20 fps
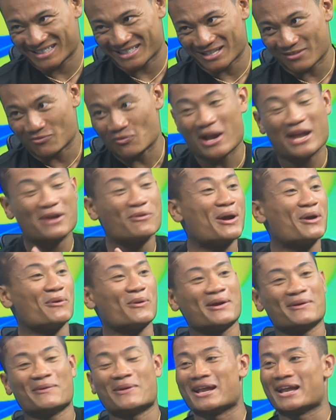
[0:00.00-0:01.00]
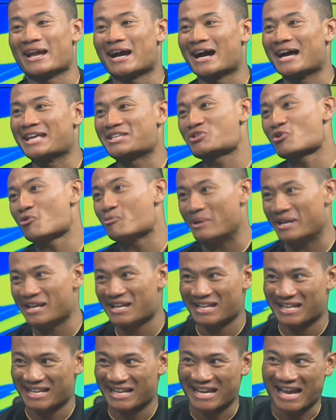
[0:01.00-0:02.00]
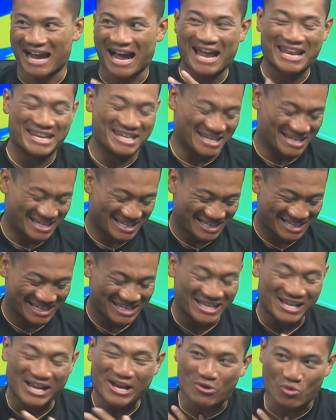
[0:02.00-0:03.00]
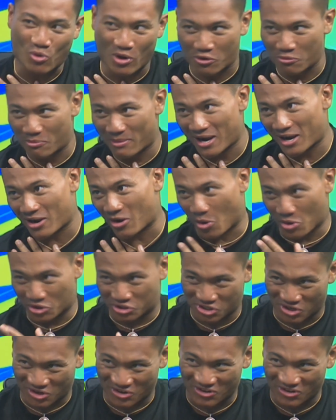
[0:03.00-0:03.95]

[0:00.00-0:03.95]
wait, wait, wait, wait. Achoka is good. Andy. Nico Ekuma Codjoe.